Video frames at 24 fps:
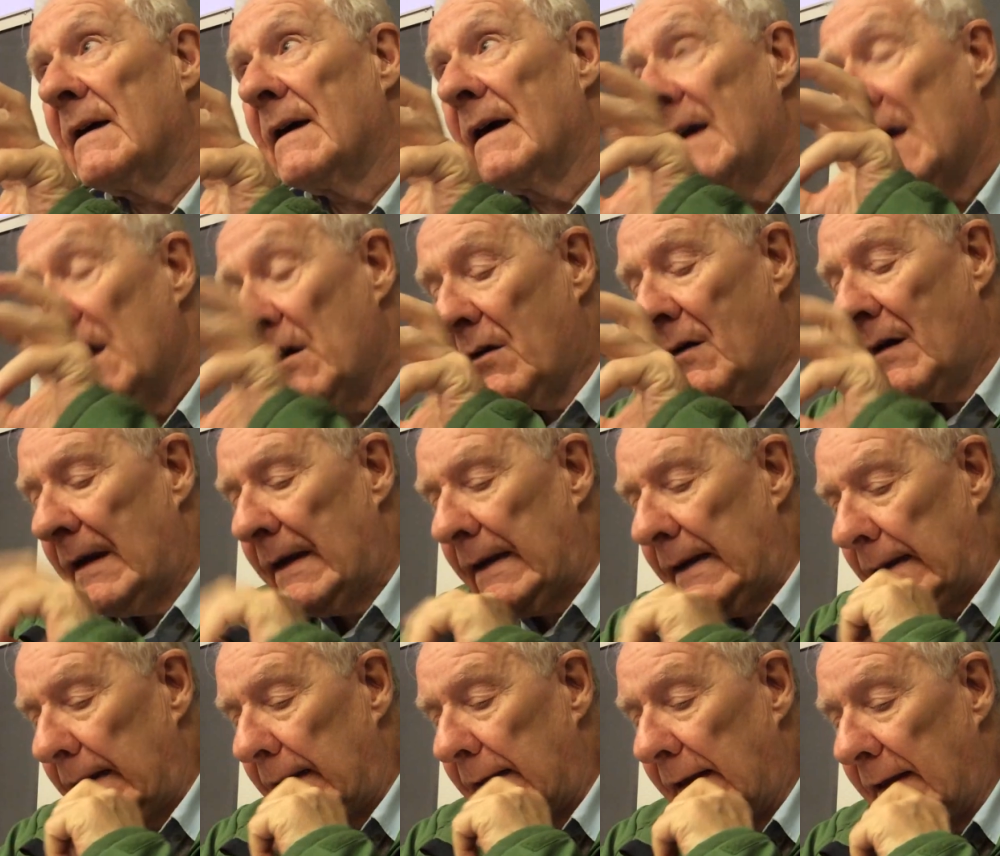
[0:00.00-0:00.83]

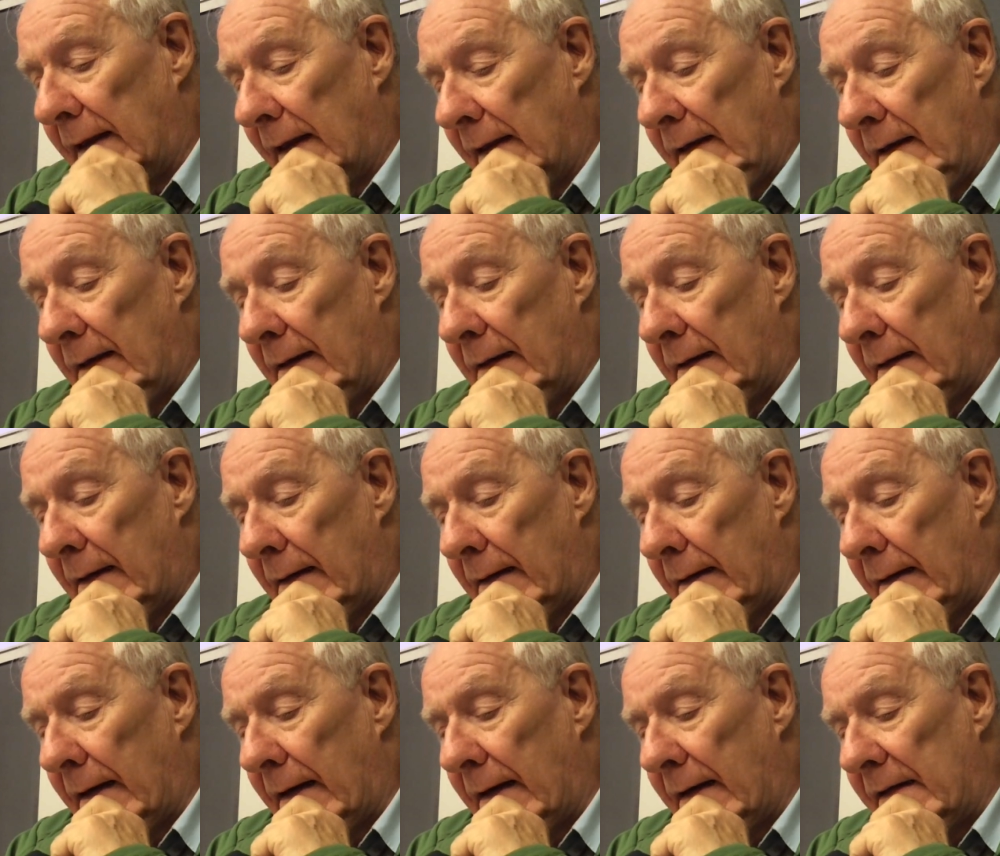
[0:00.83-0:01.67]
really
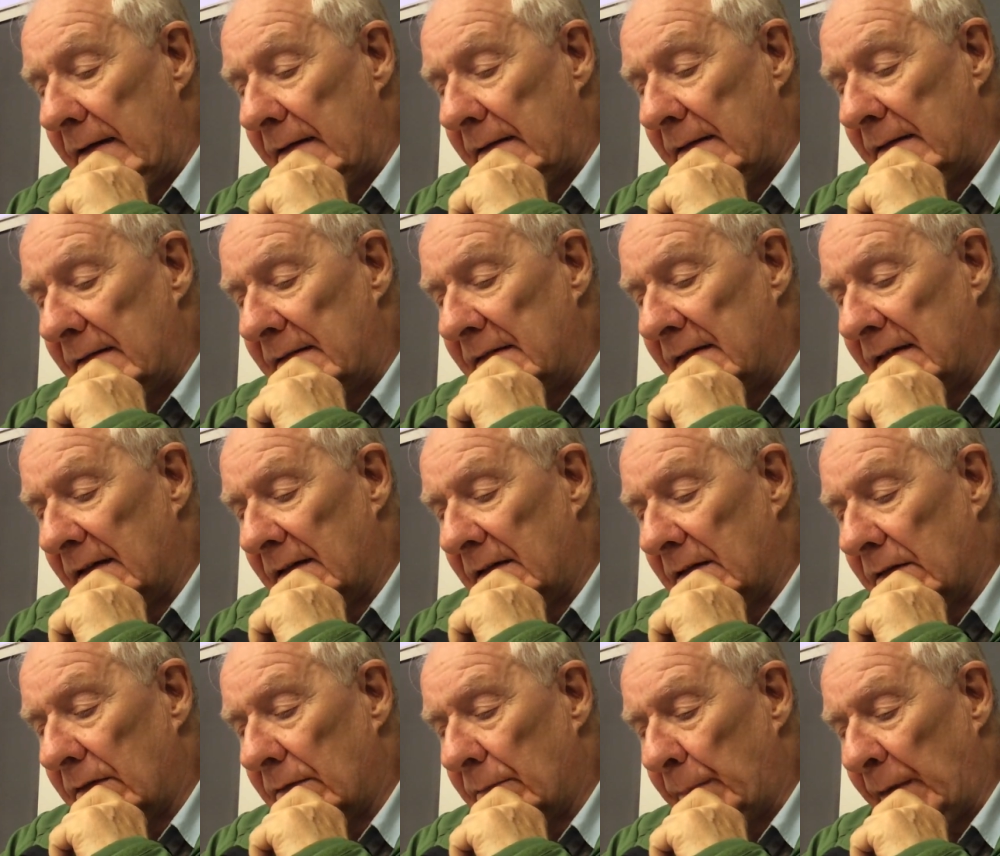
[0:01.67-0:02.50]

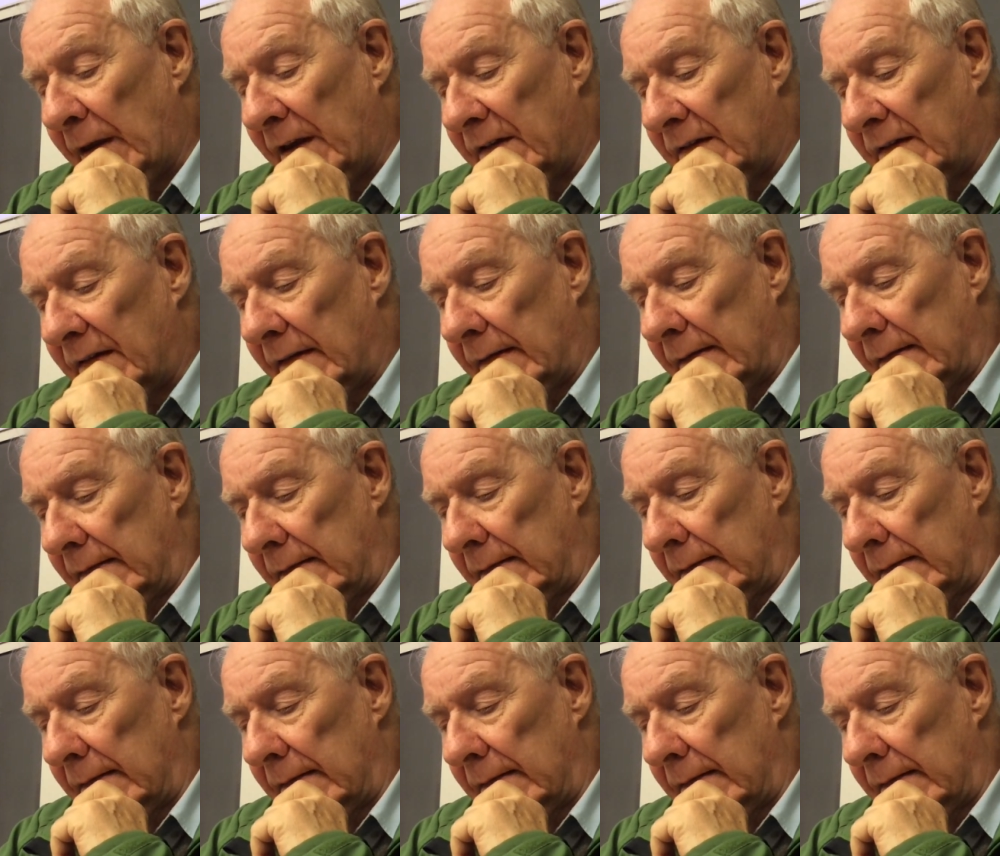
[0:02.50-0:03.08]
86%.